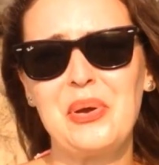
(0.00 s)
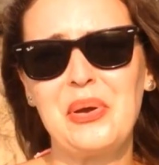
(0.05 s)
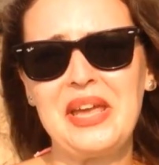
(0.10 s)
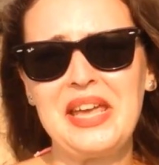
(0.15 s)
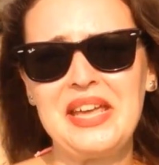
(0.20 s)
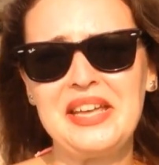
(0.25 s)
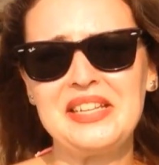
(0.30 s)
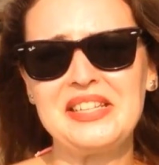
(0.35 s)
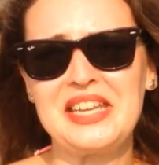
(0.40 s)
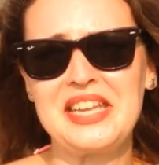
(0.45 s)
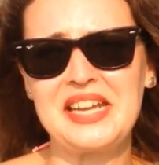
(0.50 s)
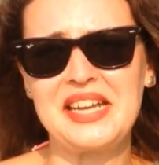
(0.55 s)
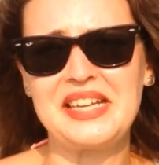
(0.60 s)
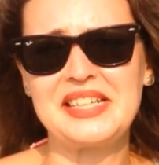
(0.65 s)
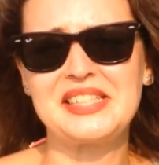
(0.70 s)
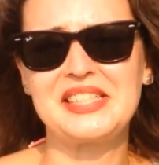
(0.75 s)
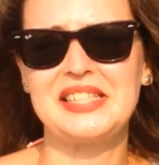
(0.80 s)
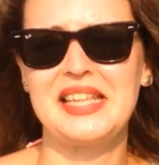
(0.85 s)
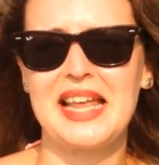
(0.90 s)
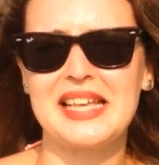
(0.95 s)
Booking
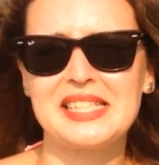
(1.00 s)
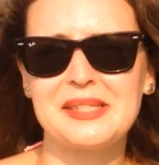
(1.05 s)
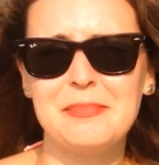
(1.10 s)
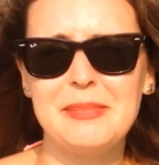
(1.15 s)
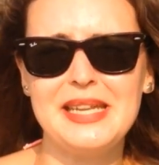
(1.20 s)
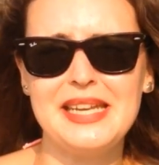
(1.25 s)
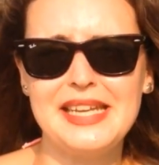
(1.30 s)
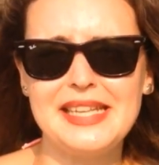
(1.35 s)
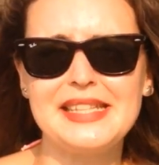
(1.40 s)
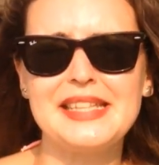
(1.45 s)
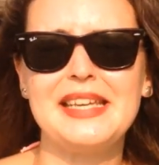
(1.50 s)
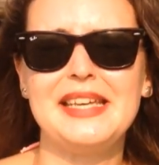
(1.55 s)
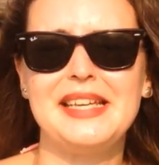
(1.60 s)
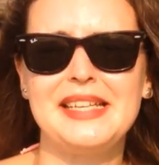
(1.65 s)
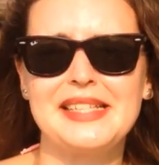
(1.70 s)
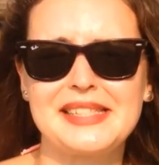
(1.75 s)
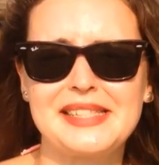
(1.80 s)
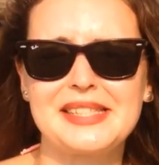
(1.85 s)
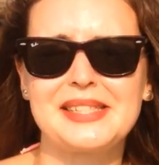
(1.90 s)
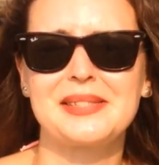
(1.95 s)
tickets last minute
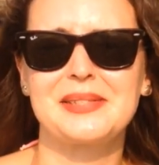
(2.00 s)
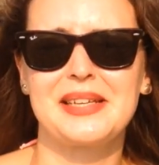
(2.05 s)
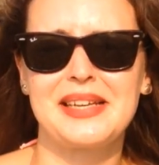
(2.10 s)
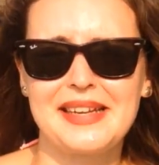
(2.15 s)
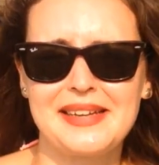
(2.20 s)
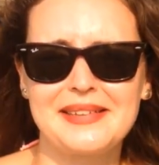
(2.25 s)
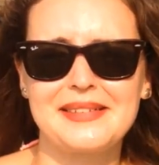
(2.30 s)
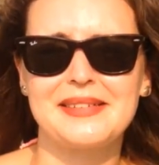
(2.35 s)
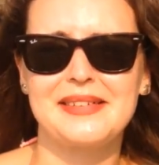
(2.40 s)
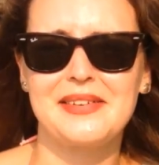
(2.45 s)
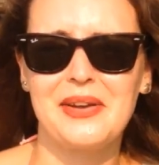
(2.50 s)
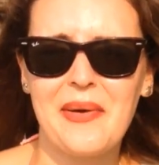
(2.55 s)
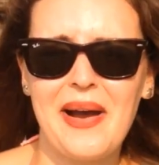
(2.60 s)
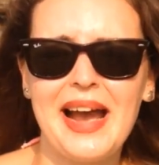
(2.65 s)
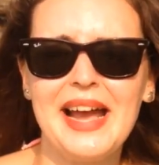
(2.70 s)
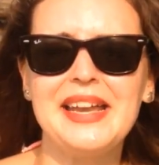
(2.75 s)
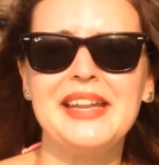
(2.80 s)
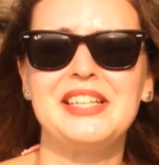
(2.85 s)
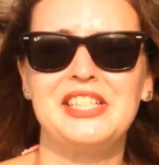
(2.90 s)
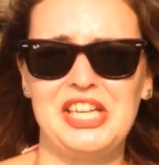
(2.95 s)
is
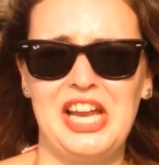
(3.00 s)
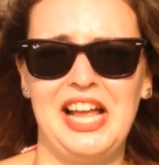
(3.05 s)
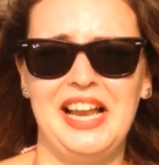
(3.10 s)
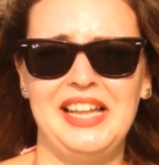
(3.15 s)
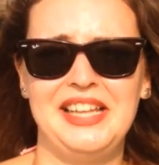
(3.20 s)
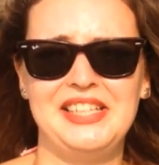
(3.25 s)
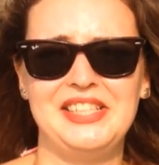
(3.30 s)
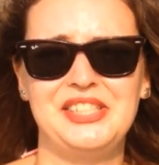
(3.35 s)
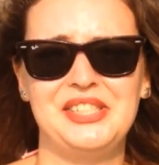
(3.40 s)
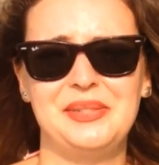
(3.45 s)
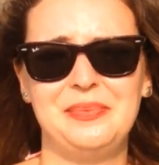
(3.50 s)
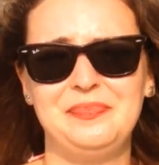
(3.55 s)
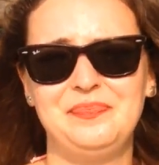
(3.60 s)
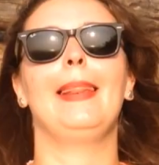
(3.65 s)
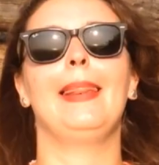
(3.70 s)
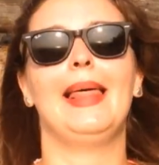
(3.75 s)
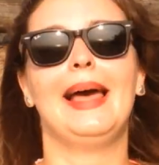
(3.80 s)
quite a challenge.